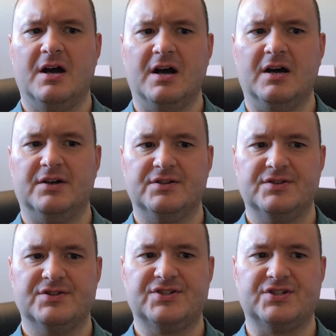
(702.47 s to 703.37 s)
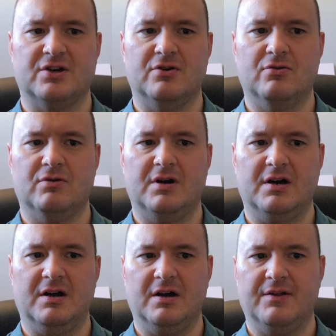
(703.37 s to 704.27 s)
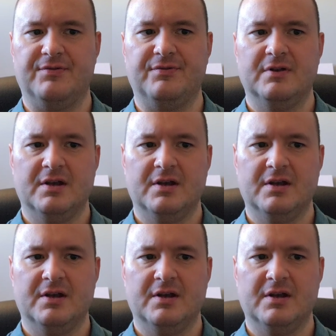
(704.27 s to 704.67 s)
Uh, so uh,